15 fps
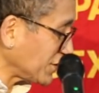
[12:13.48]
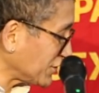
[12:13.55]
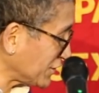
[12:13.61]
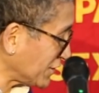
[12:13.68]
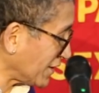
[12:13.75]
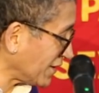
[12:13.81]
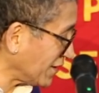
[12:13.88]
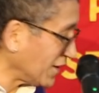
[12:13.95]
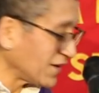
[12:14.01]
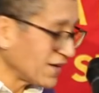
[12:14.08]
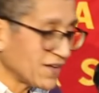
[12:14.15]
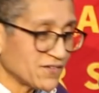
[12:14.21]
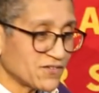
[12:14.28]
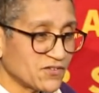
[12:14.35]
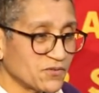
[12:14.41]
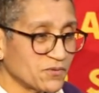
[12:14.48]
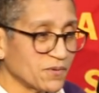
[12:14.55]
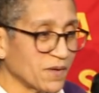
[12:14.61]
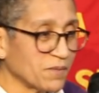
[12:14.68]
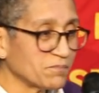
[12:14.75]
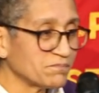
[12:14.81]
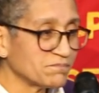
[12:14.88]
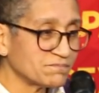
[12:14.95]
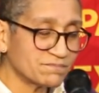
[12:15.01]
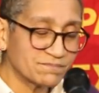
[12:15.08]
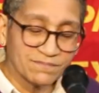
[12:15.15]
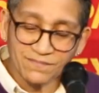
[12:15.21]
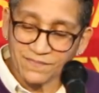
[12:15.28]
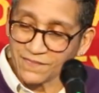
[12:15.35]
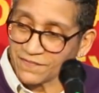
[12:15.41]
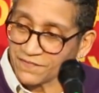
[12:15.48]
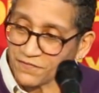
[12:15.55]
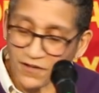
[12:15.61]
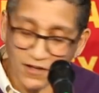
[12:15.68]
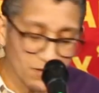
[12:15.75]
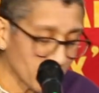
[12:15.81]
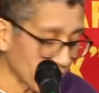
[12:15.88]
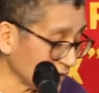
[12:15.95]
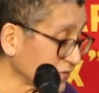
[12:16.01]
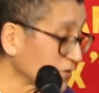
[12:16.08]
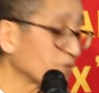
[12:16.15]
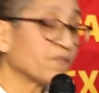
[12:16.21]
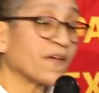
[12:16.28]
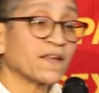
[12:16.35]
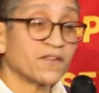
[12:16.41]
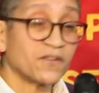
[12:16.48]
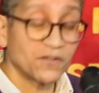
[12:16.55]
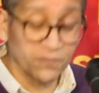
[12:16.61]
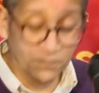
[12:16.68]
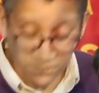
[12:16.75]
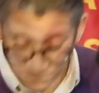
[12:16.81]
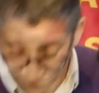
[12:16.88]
sister to follow me. So thank you.